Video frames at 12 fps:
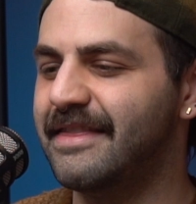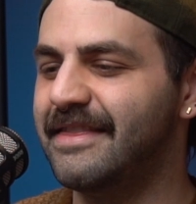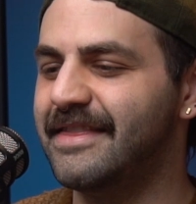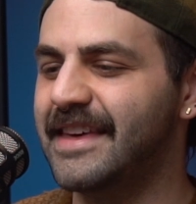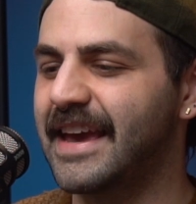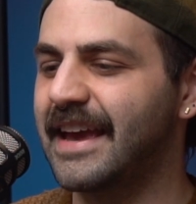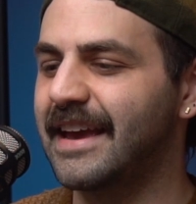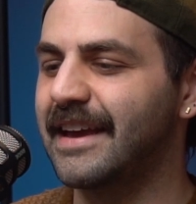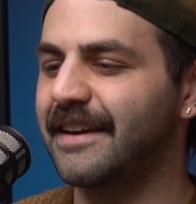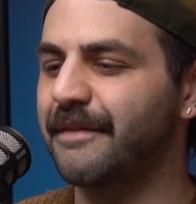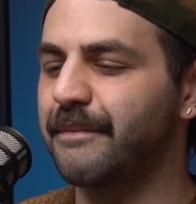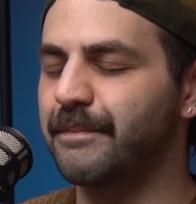
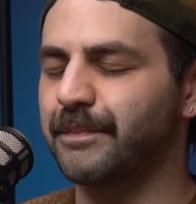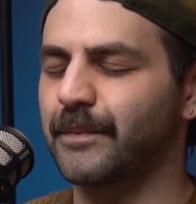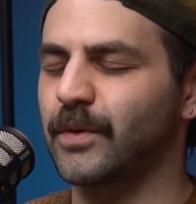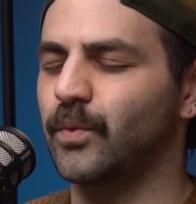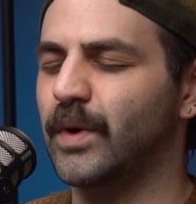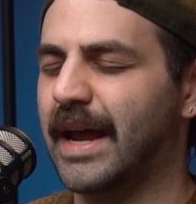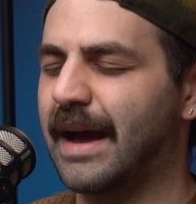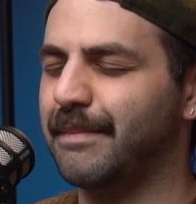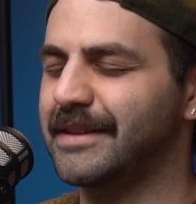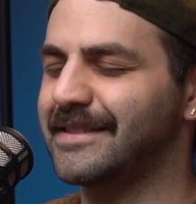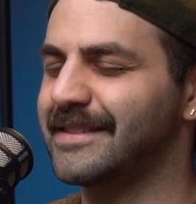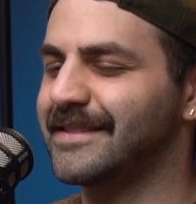they, what
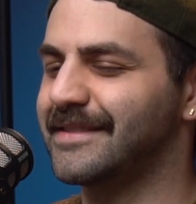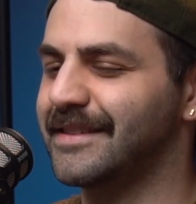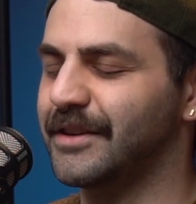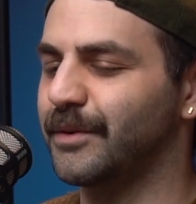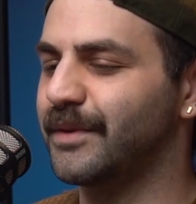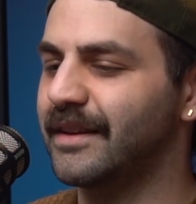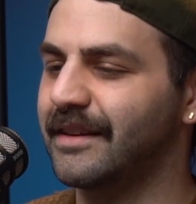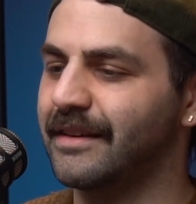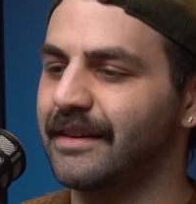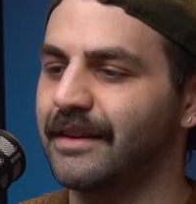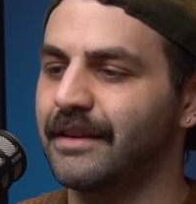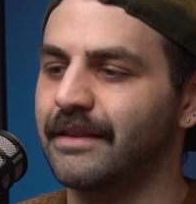happens is, you know,
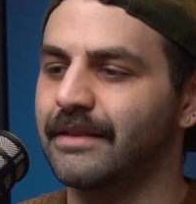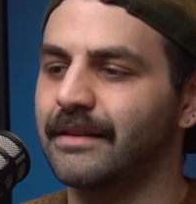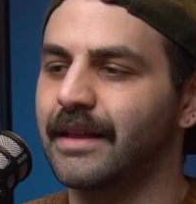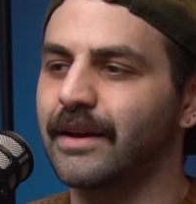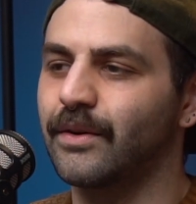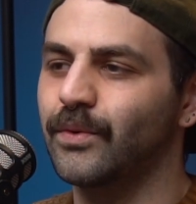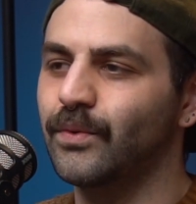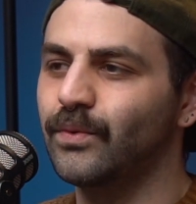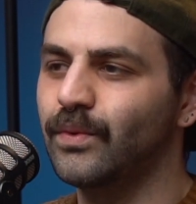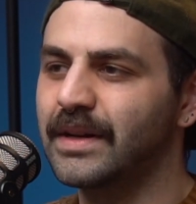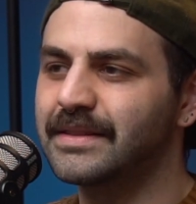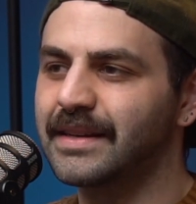they're like,
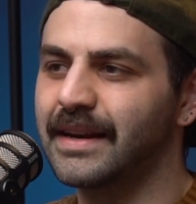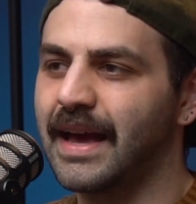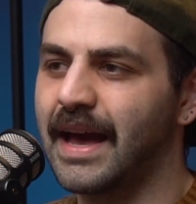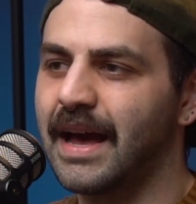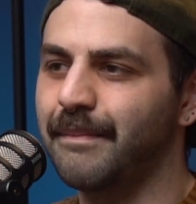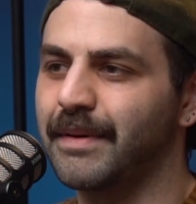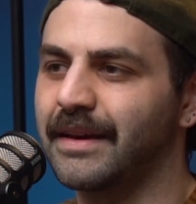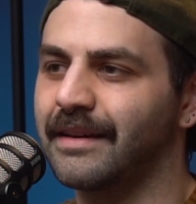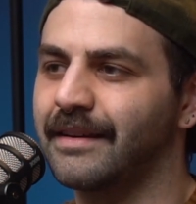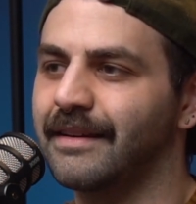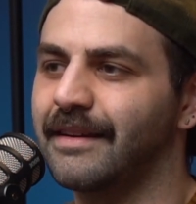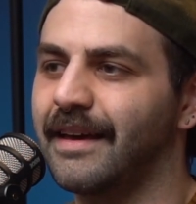what's going to
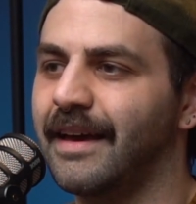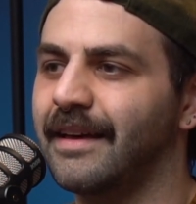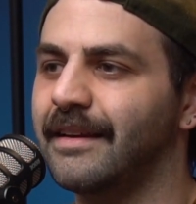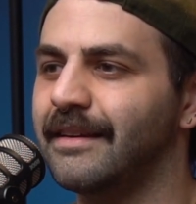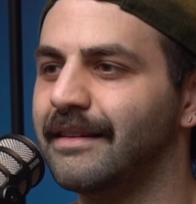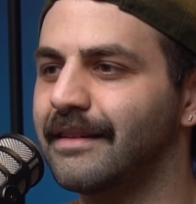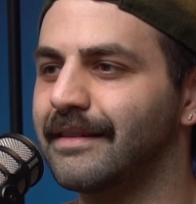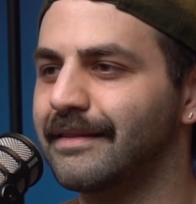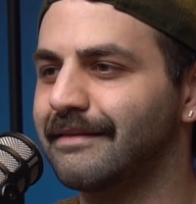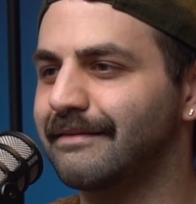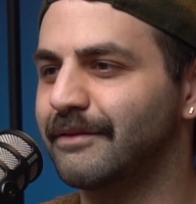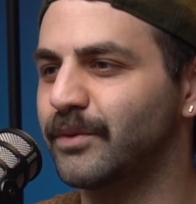happen? And
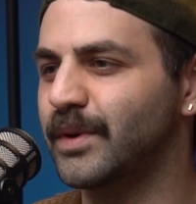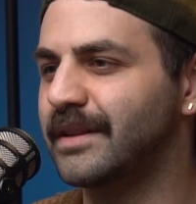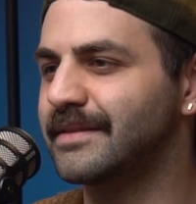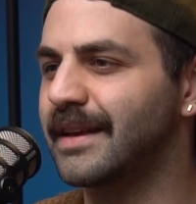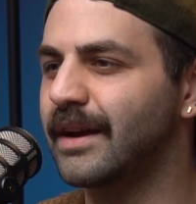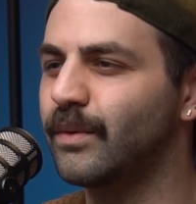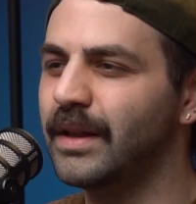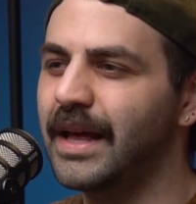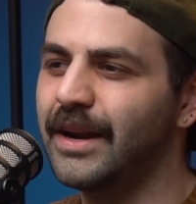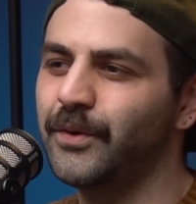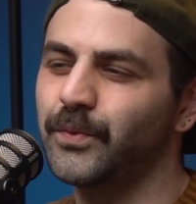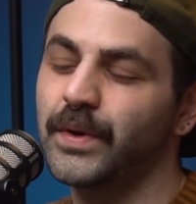Will's like, well, I
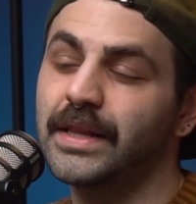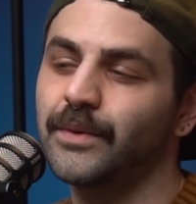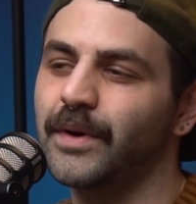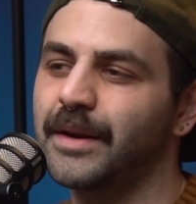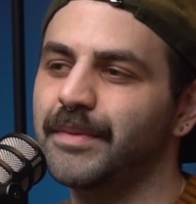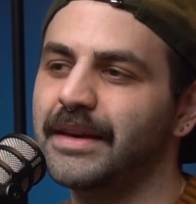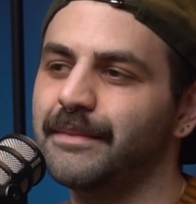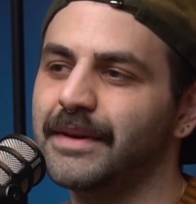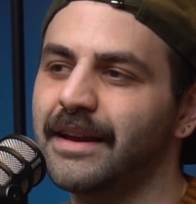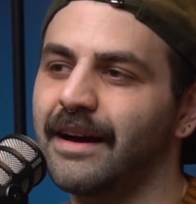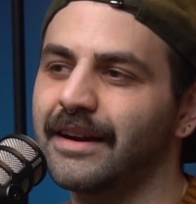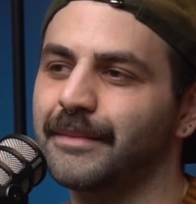don't really want to be
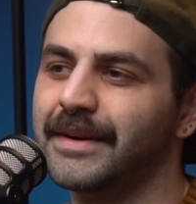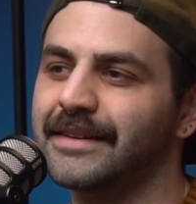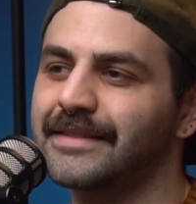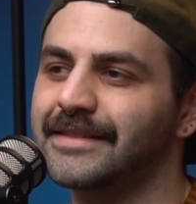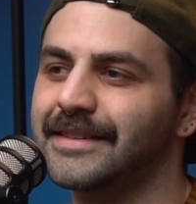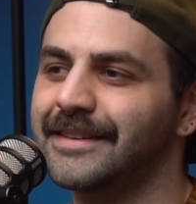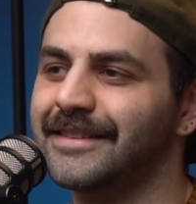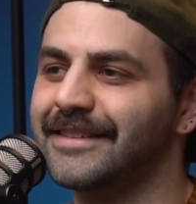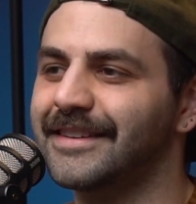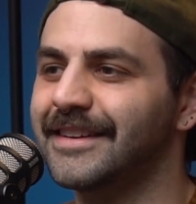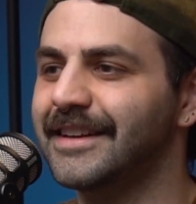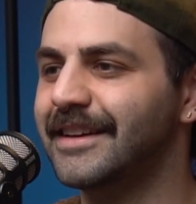monogamous.
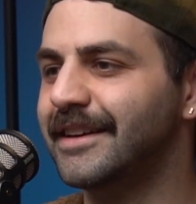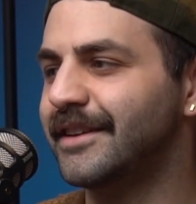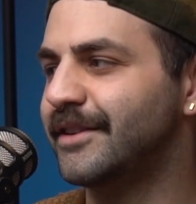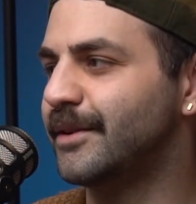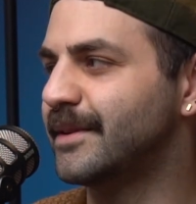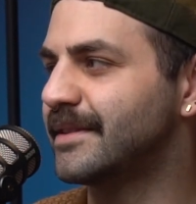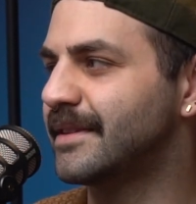And Noah's